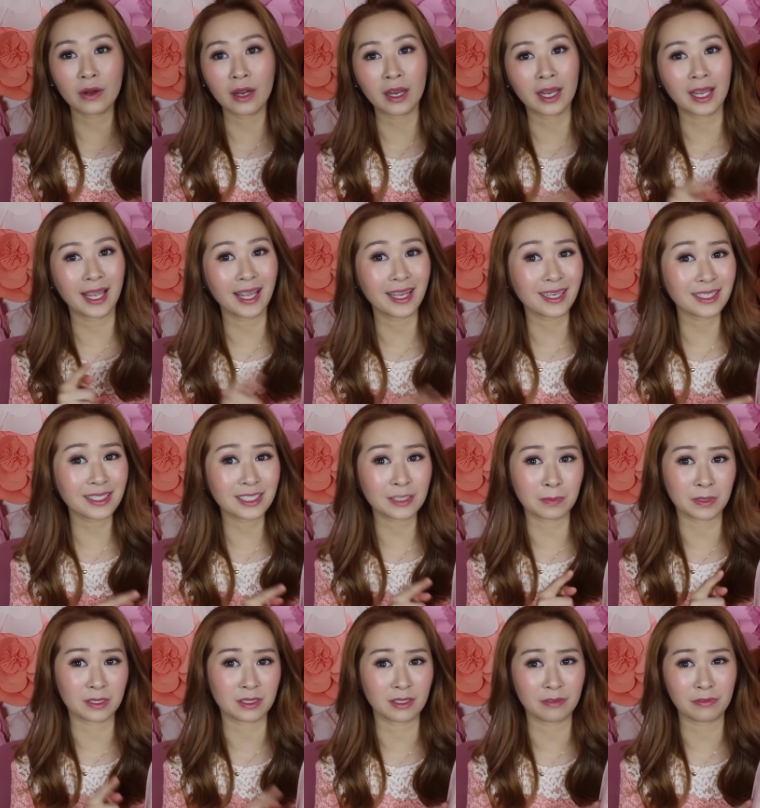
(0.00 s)
or any
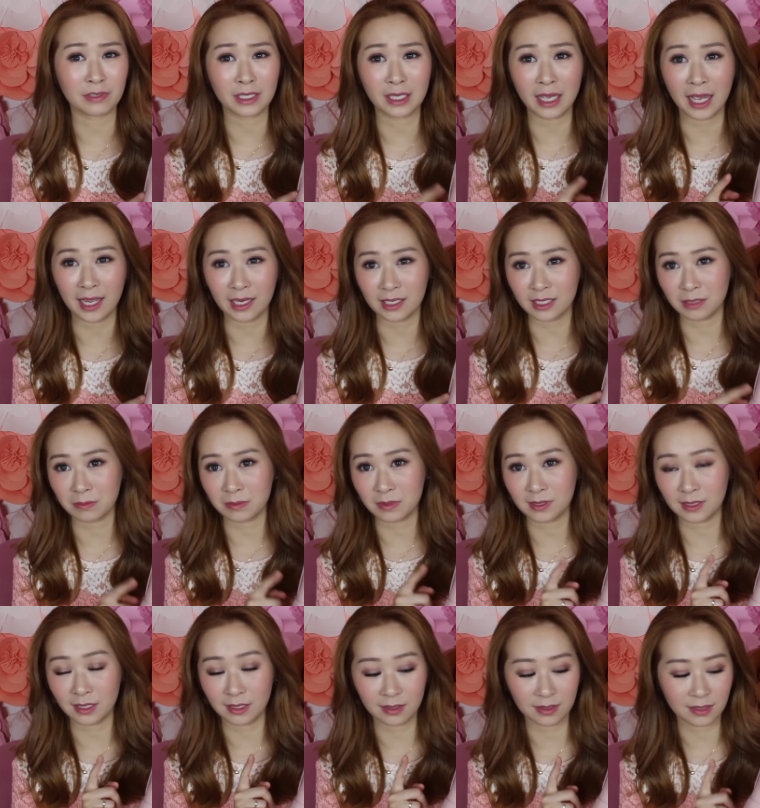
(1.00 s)
specific
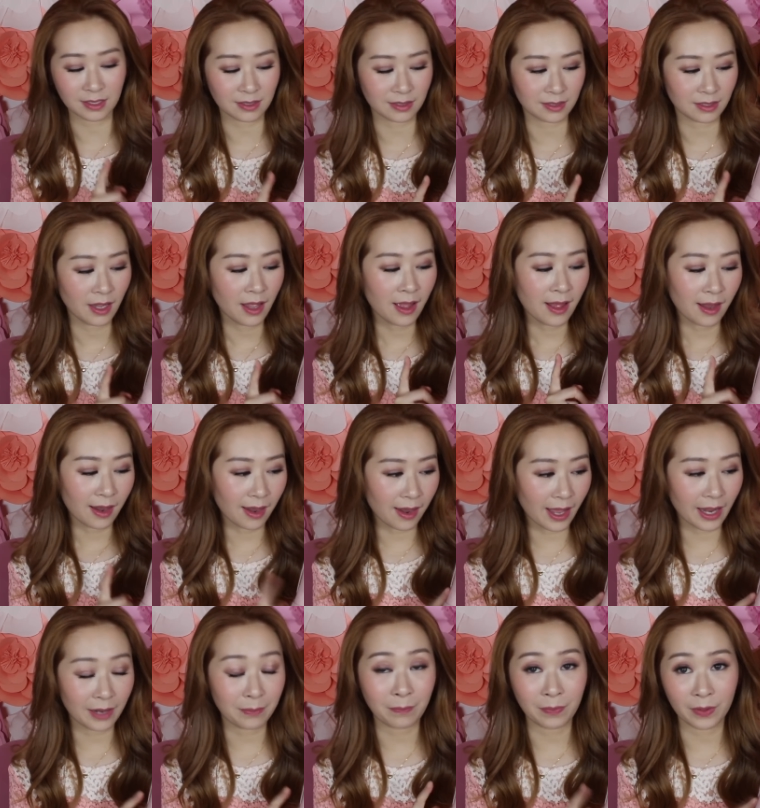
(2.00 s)
items in this
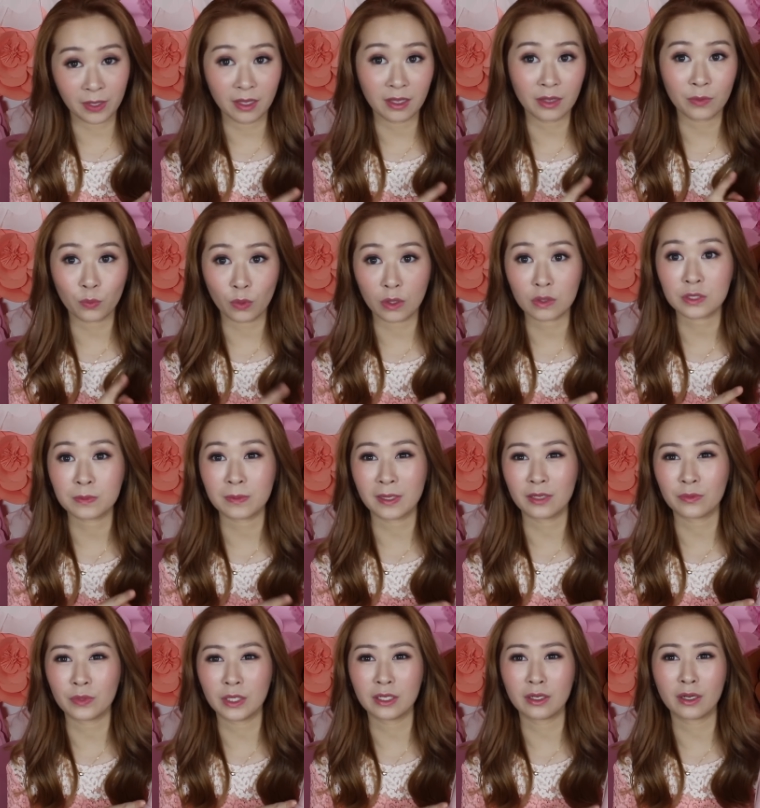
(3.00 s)
light pink rose
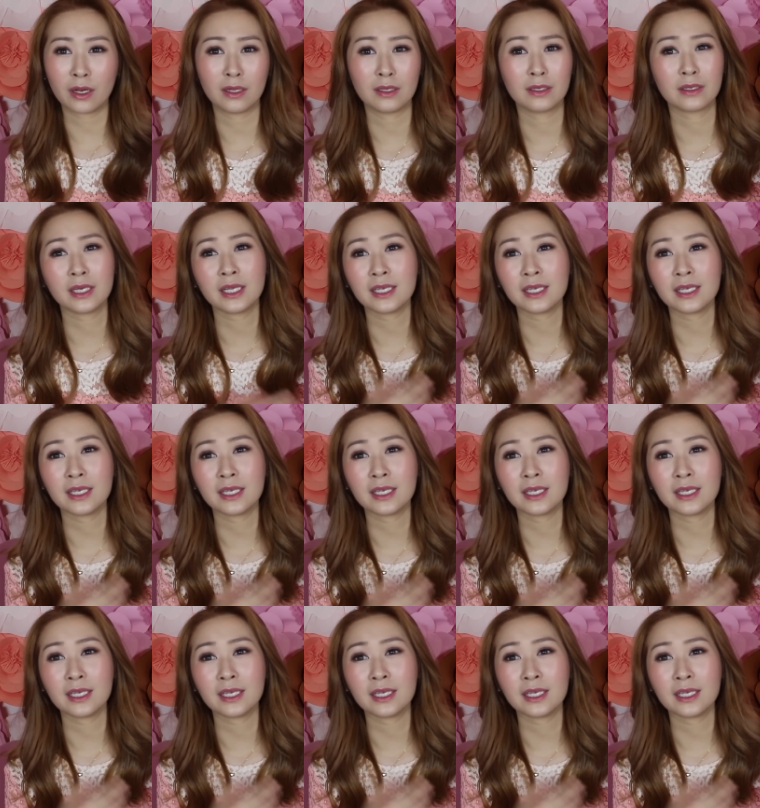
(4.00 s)
ballerine color.